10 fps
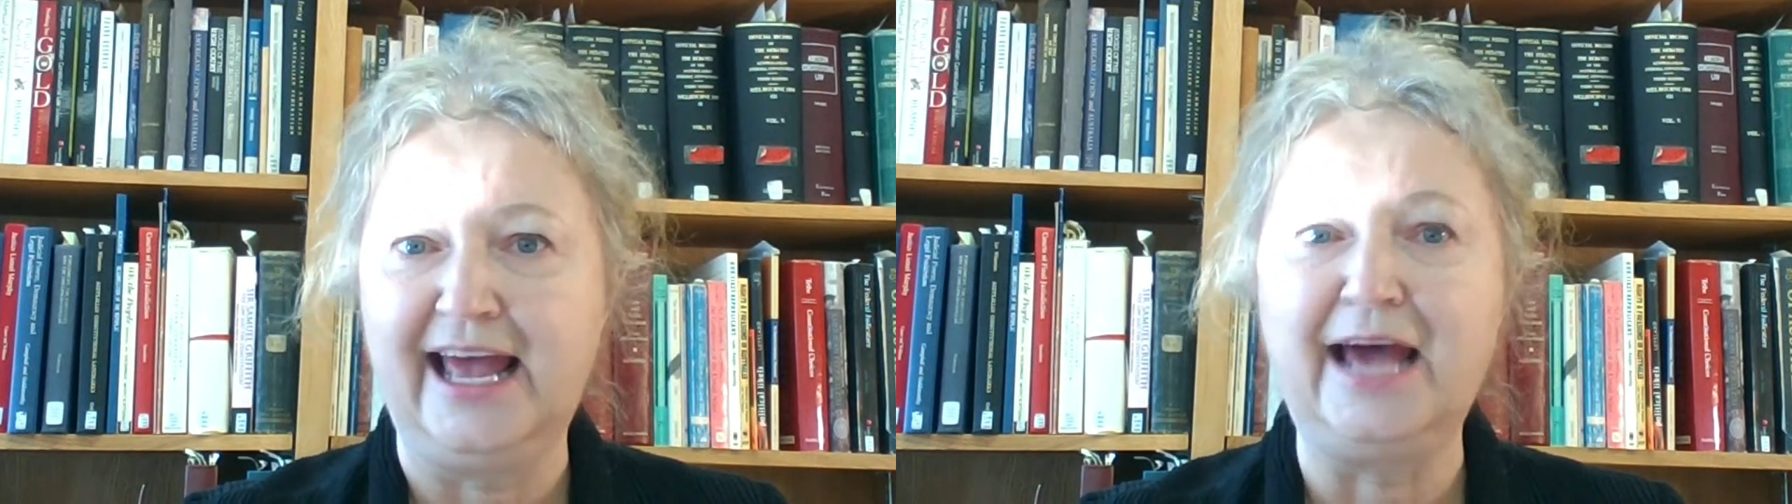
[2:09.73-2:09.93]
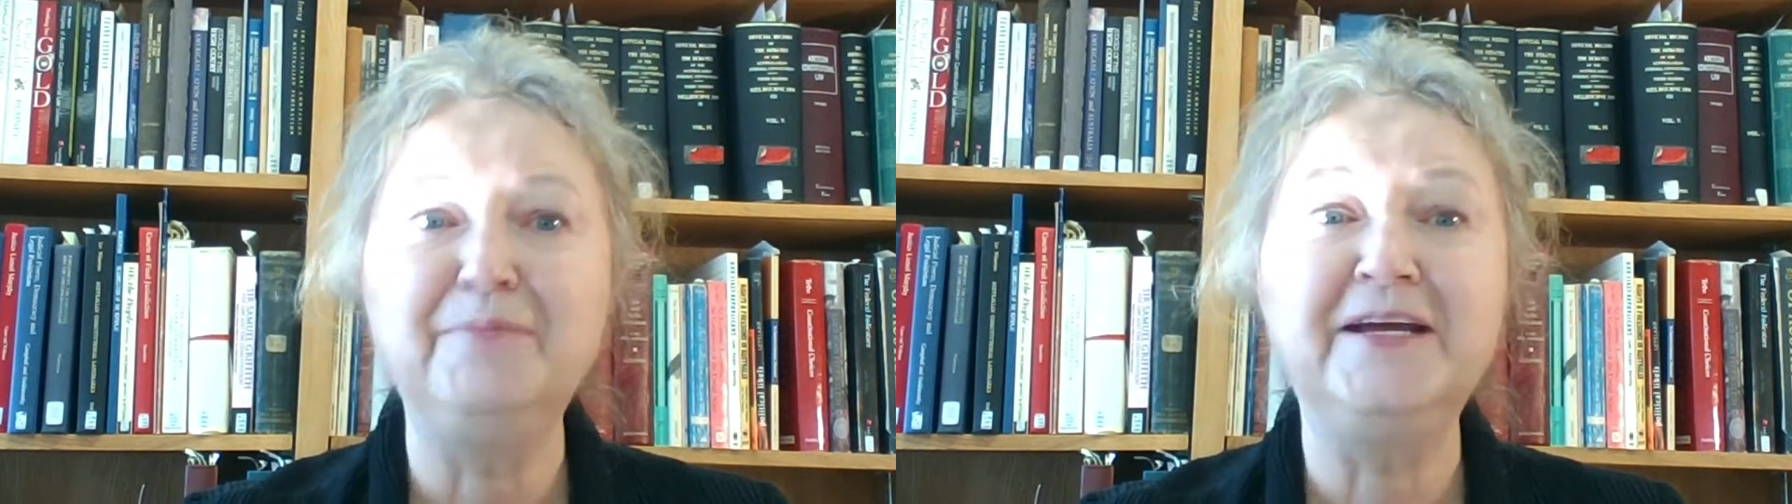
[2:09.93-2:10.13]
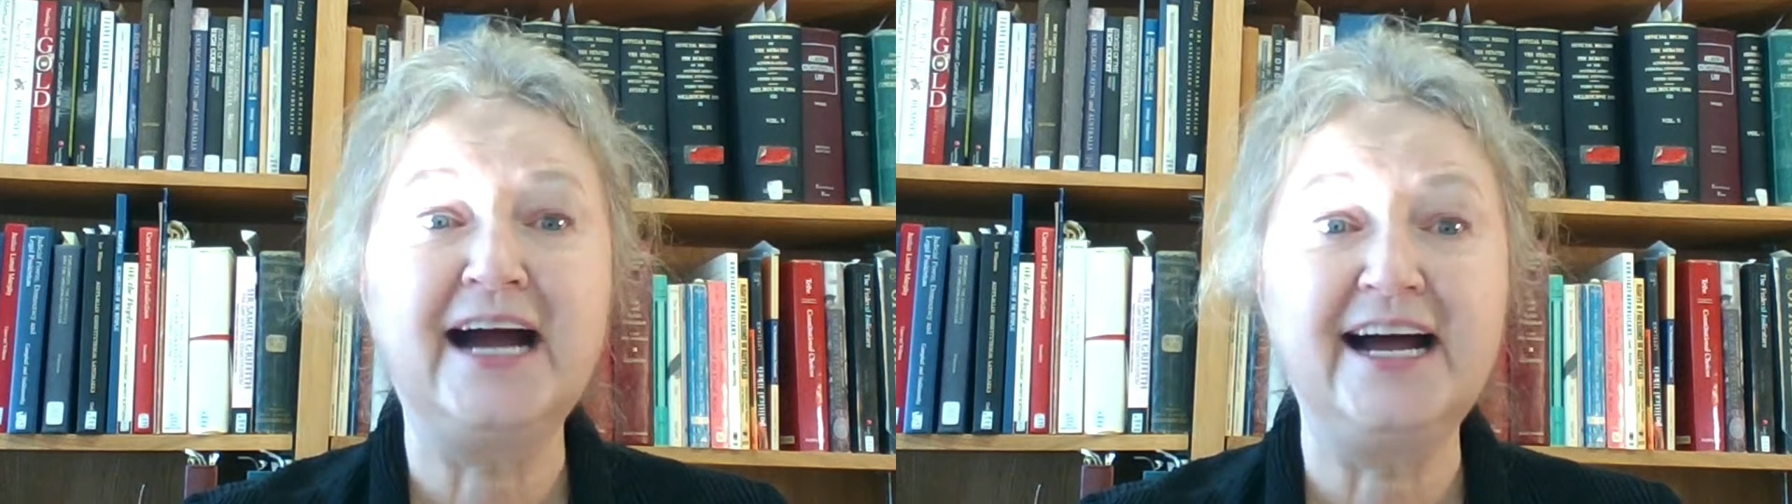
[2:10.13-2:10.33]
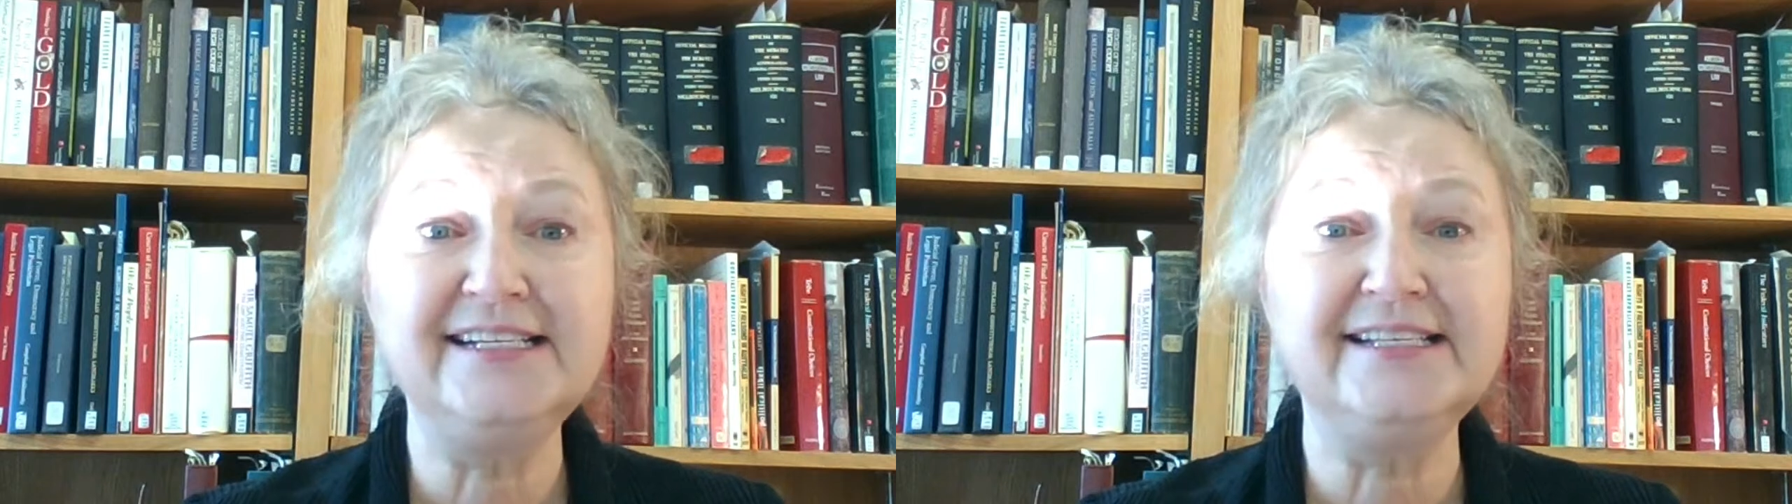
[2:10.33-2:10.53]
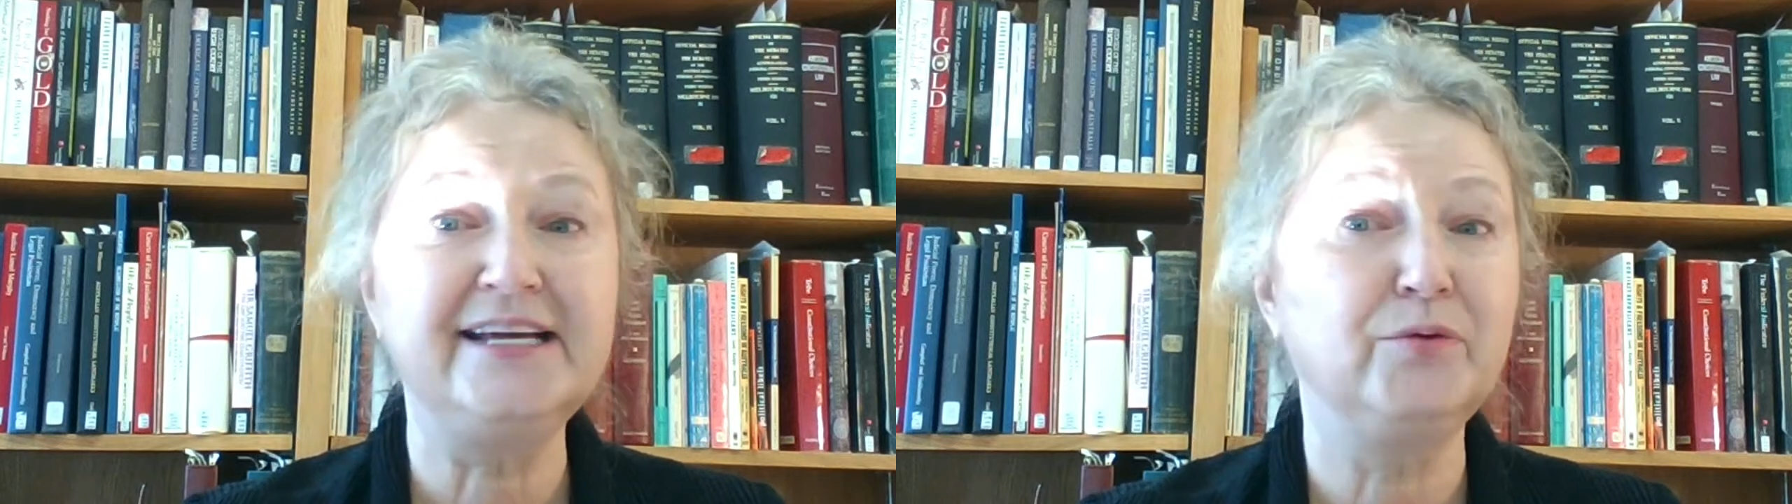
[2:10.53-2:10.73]
And
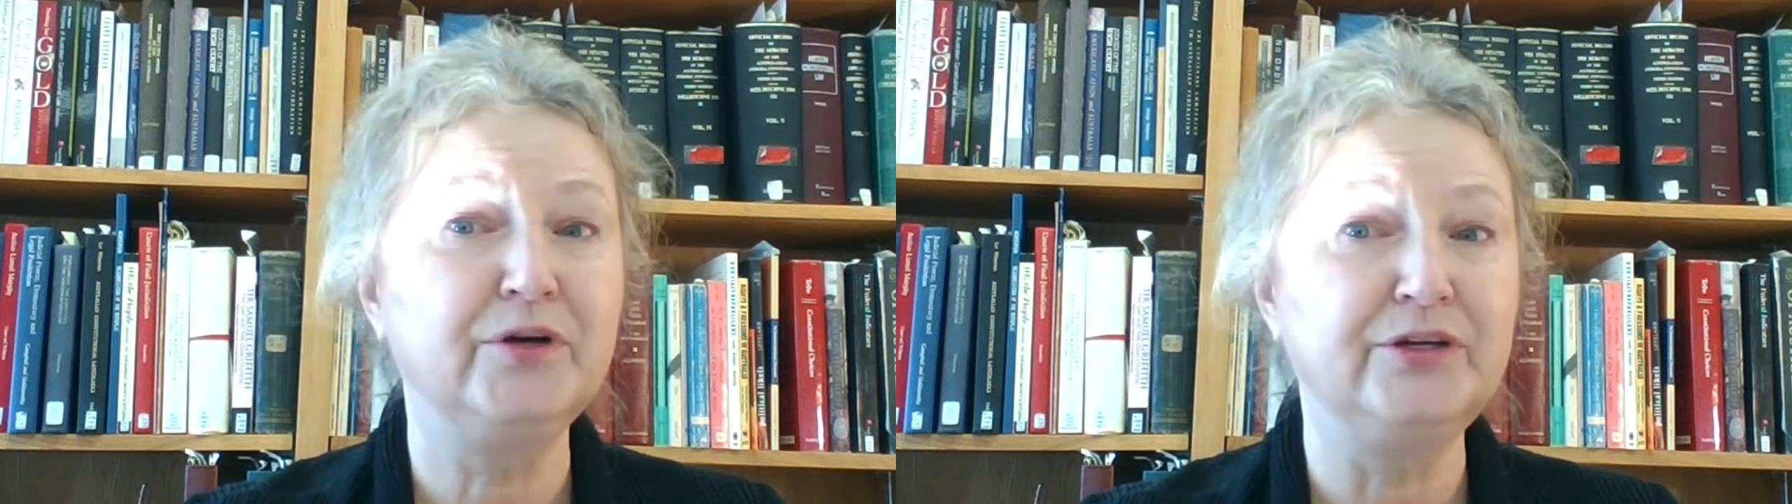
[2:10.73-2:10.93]
because they were